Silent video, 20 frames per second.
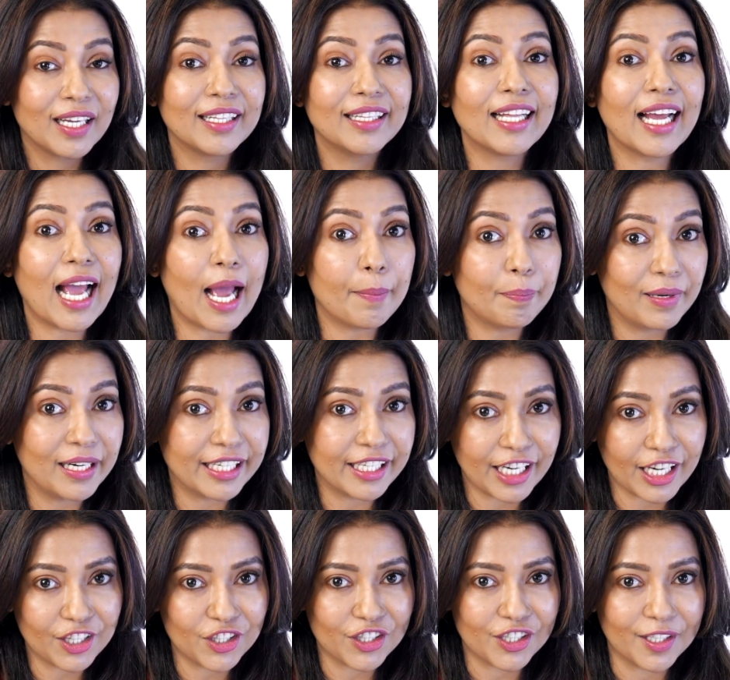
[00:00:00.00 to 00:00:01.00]
the
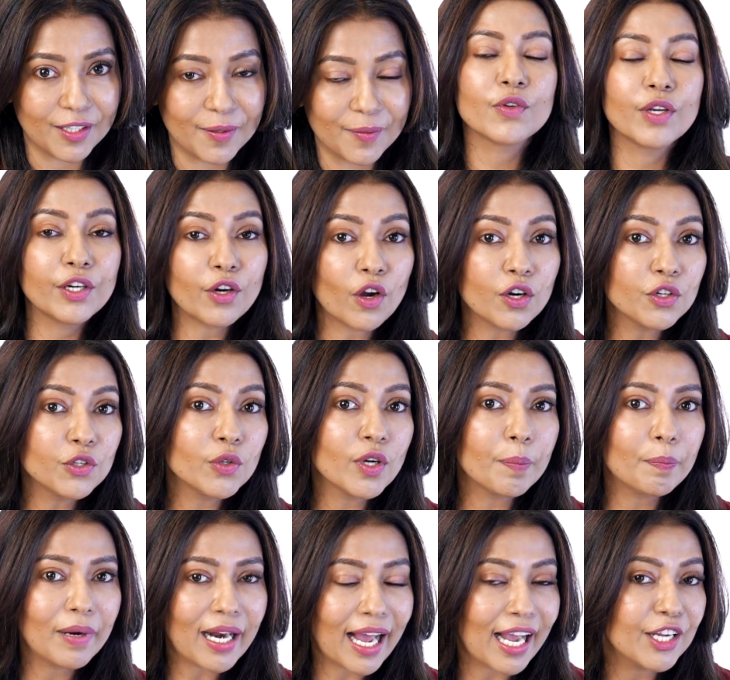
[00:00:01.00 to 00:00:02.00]
application. So in order to
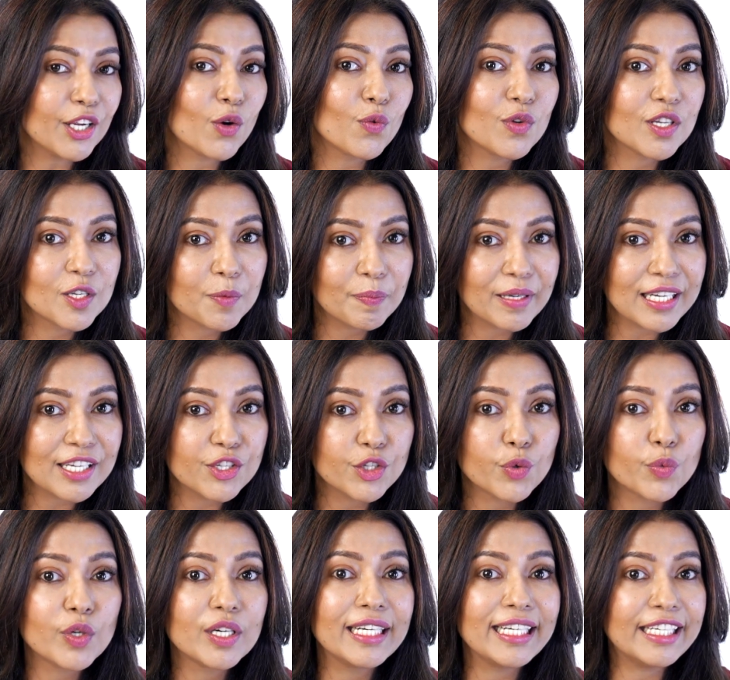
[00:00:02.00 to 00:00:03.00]
apply your wispies, you
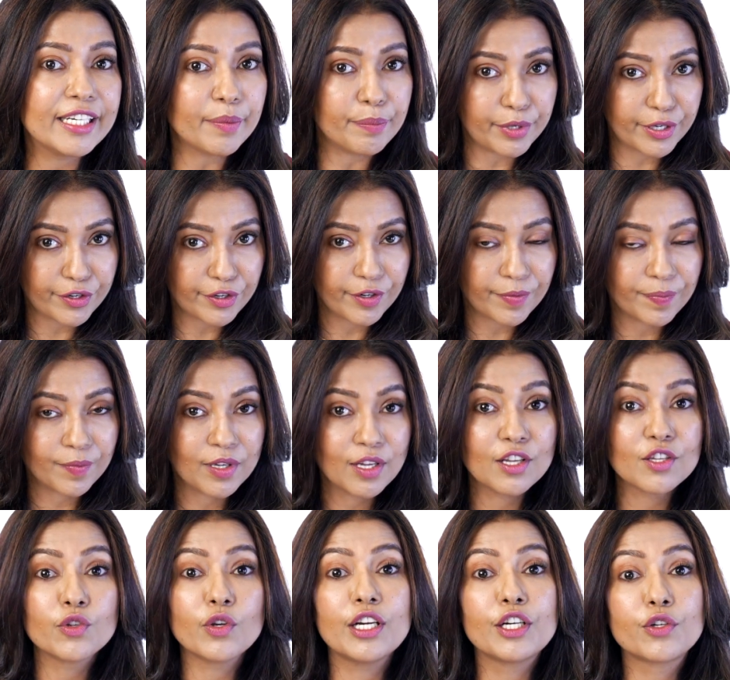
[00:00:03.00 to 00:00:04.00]
would need a mirror.
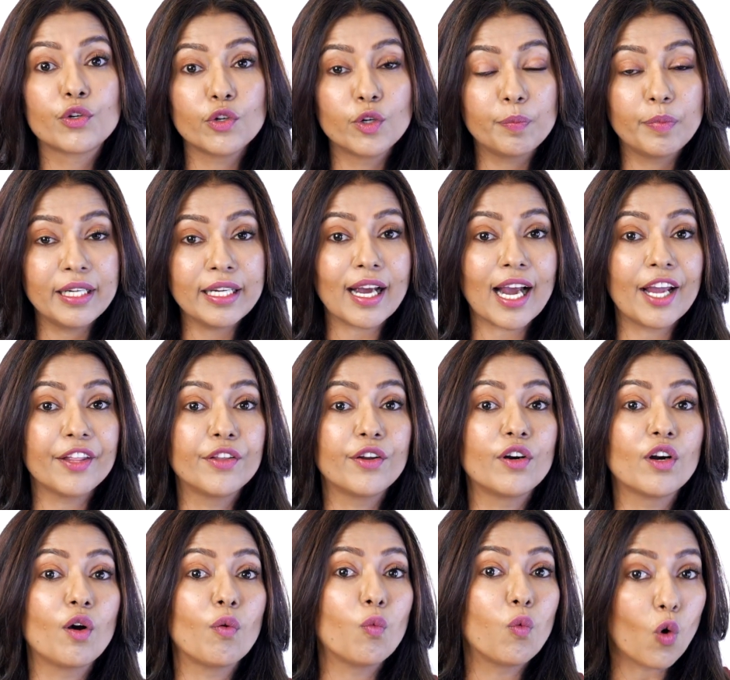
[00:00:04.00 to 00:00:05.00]
So it could be either
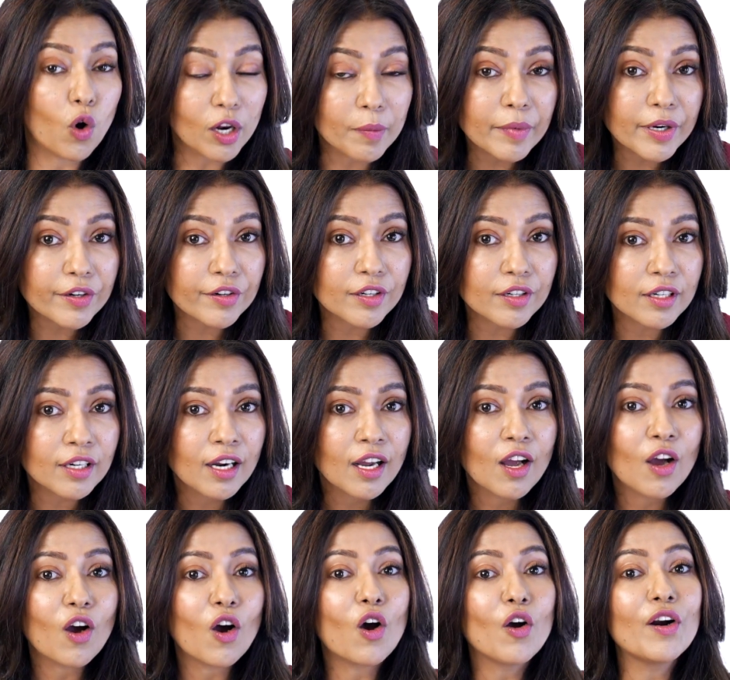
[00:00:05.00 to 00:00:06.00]
a wall mirror
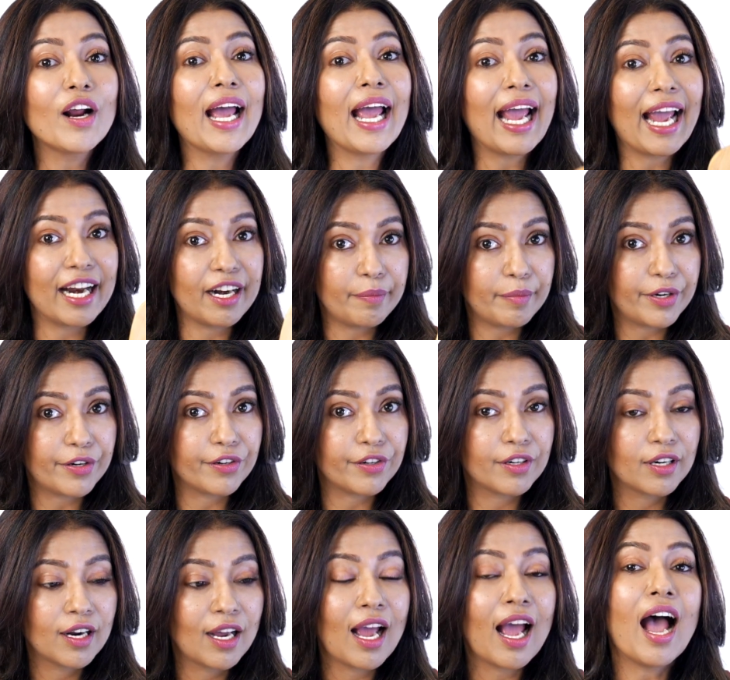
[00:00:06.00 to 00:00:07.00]
or a hand mirror.
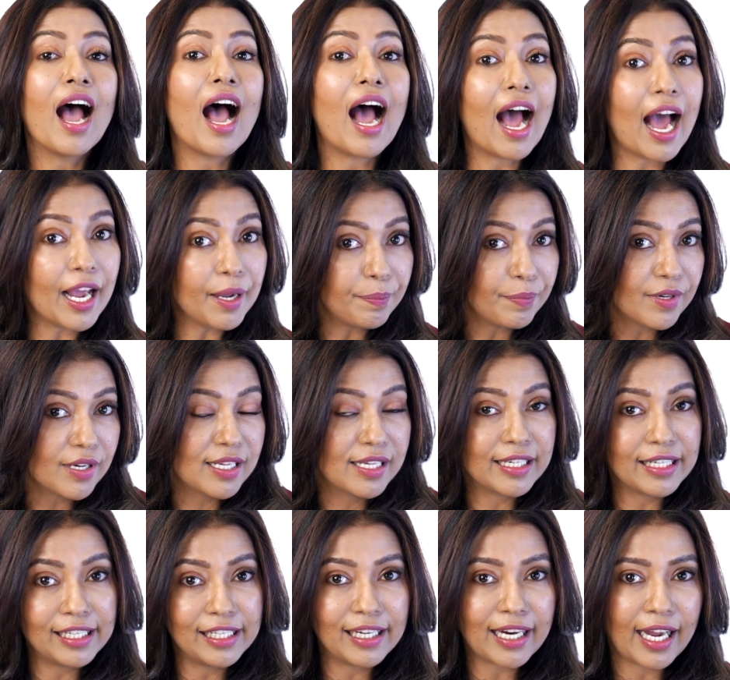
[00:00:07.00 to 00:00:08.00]
I
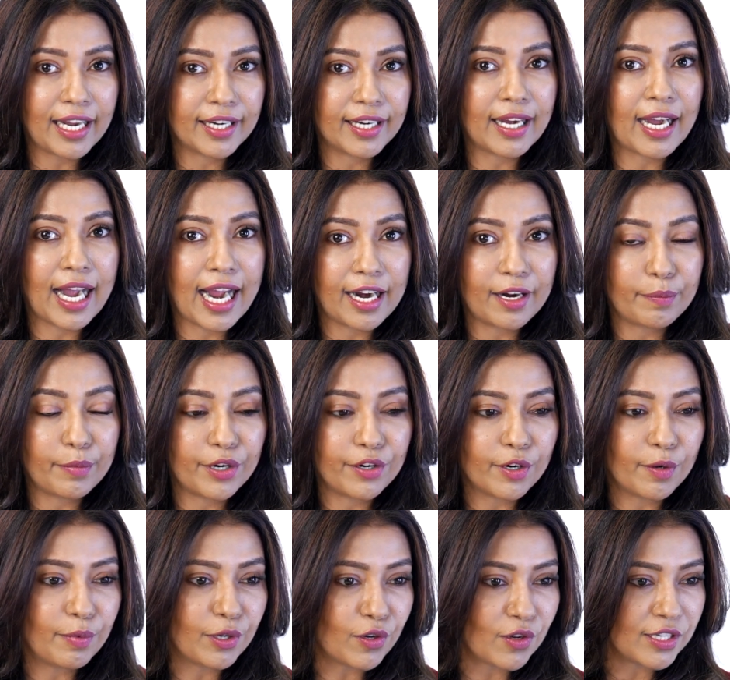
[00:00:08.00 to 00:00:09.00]
personally like a hand
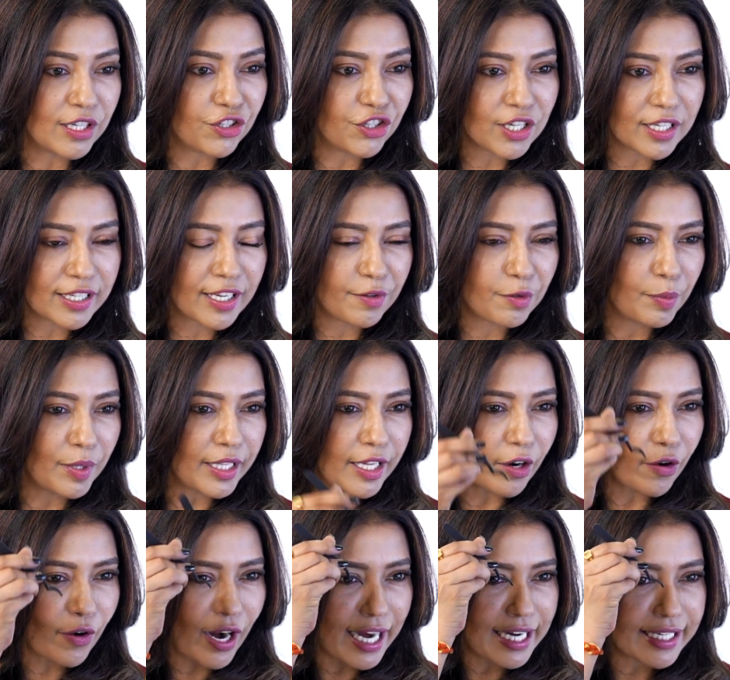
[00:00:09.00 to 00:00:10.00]
mirror because it just gives me the
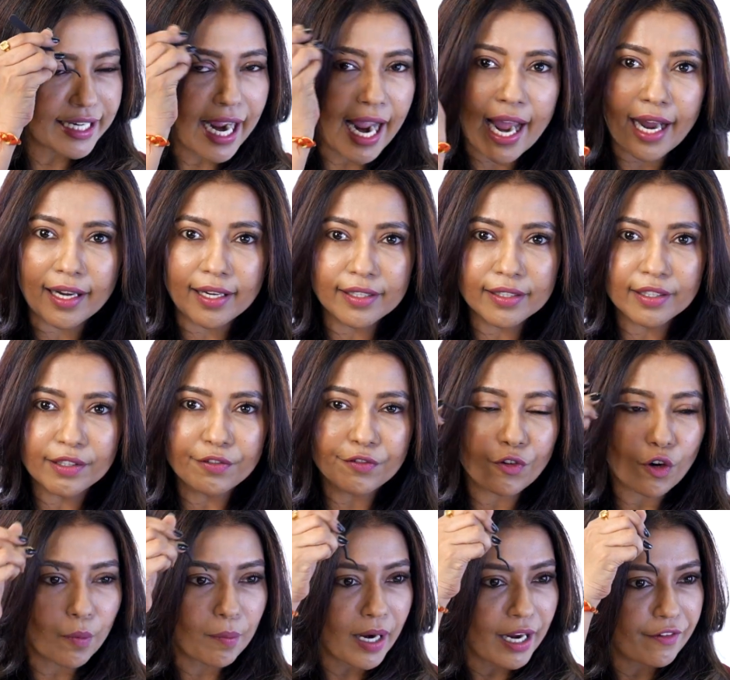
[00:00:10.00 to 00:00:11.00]
right angle
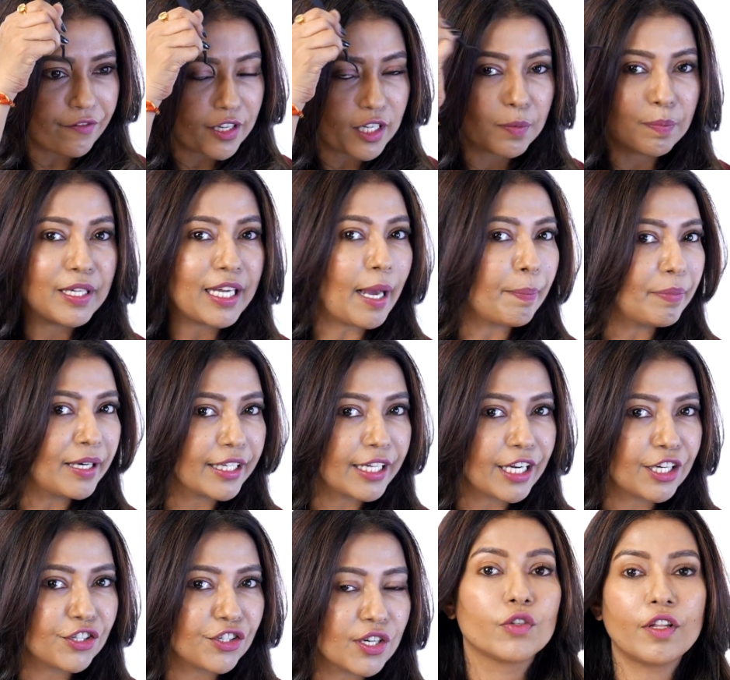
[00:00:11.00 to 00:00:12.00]
for my wispy
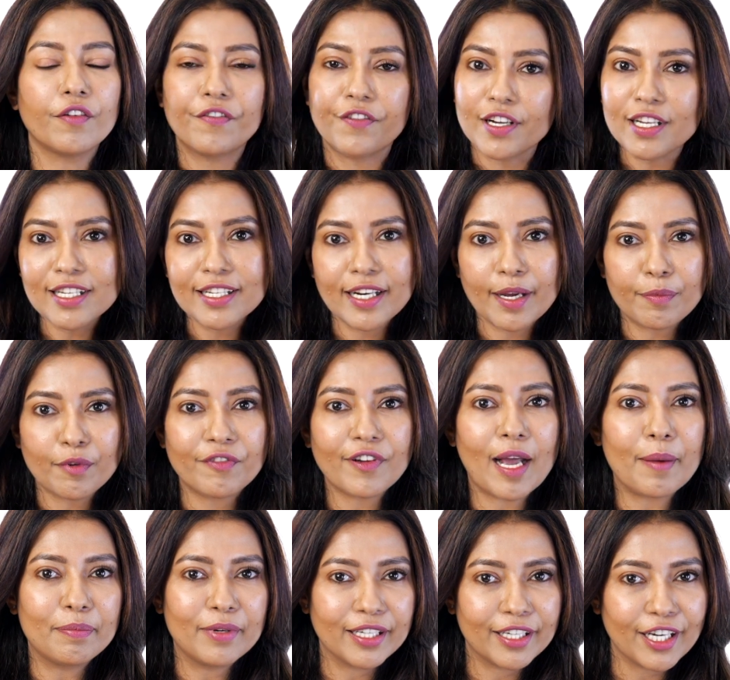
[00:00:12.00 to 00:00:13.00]
application. The first step of
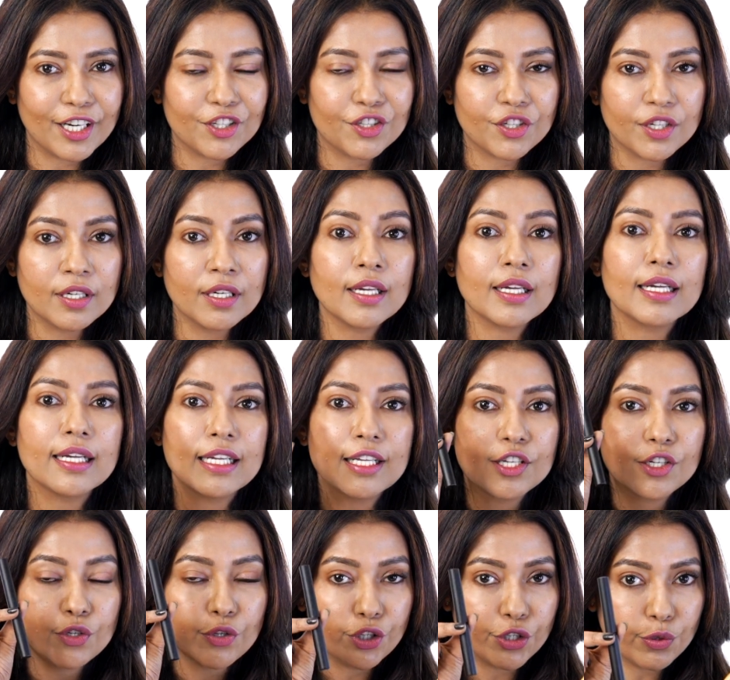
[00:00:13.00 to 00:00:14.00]
application
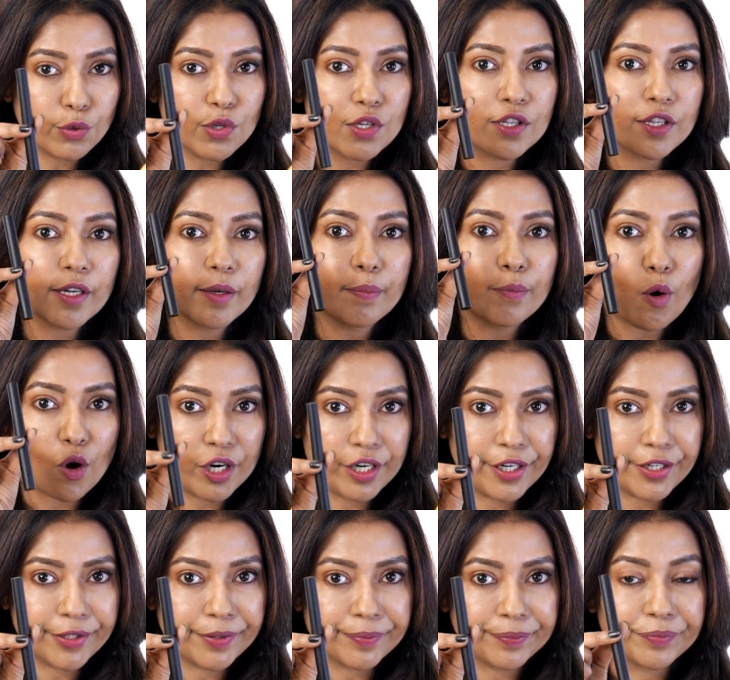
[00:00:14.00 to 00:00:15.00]
is to use the
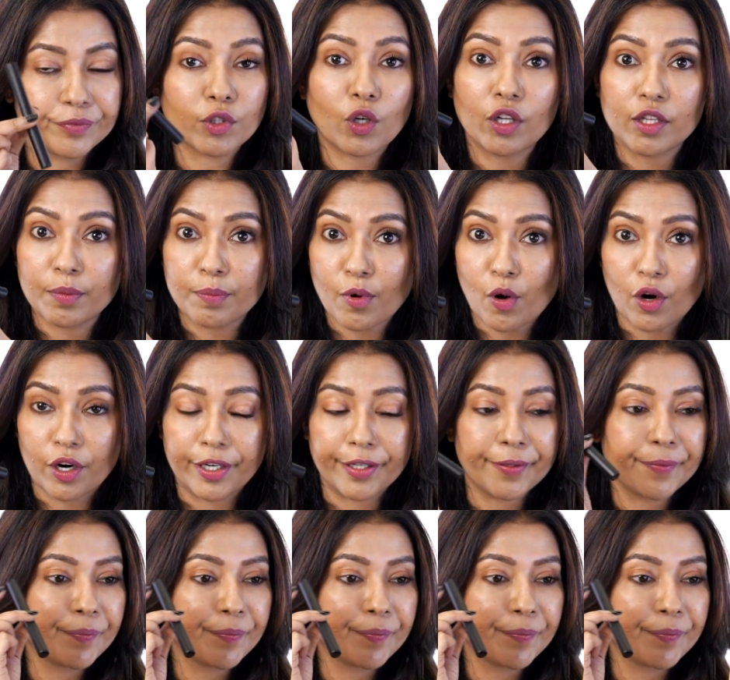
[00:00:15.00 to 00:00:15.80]
bonder or the bond.